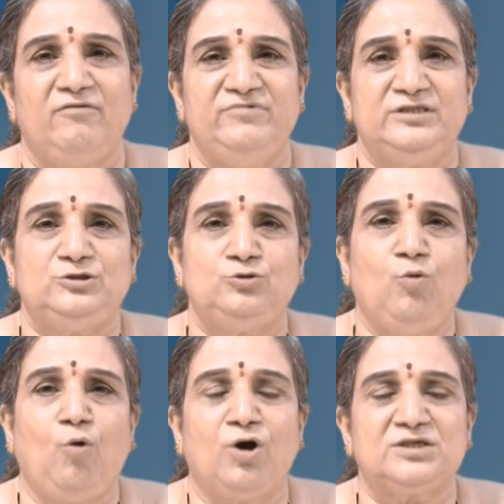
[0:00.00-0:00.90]
with
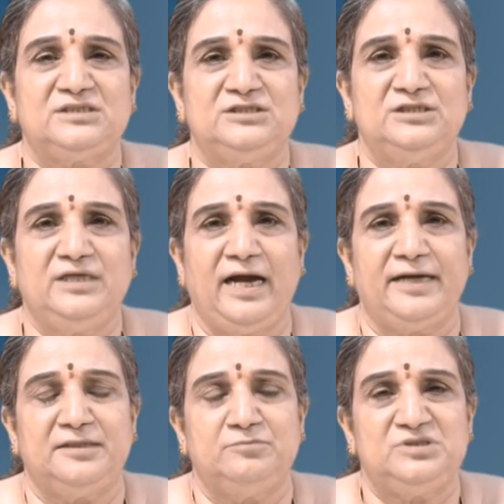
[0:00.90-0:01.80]
2 oxygen
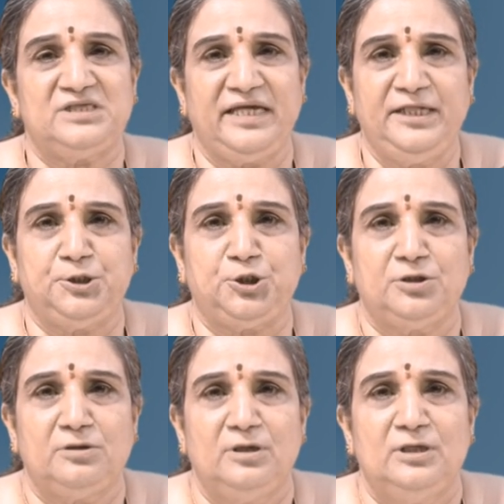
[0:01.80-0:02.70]
atoms each,